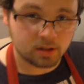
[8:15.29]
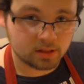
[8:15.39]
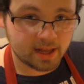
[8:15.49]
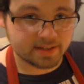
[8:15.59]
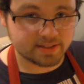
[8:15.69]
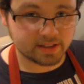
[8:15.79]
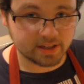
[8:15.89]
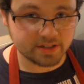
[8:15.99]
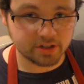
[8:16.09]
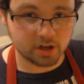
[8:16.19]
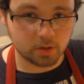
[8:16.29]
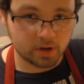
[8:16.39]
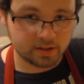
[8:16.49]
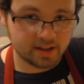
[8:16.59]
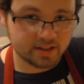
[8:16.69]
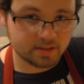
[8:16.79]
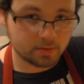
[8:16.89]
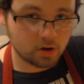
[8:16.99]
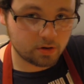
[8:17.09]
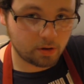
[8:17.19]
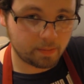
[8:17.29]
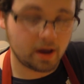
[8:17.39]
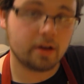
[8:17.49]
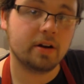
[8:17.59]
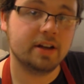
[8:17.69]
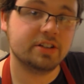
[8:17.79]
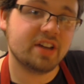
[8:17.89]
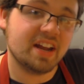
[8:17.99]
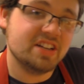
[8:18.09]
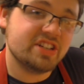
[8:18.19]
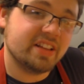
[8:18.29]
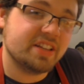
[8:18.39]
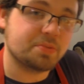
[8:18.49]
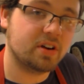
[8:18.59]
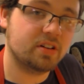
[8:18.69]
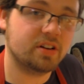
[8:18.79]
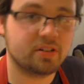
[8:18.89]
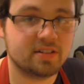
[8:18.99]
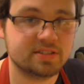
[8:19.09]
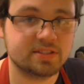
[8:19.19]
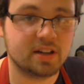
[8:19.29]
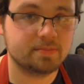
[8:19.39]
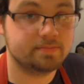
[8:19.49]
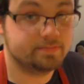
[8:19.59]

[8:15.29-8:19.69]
Last and least, you're going to want to take some cocoa powder and just kind of gently sprinkle it across the top.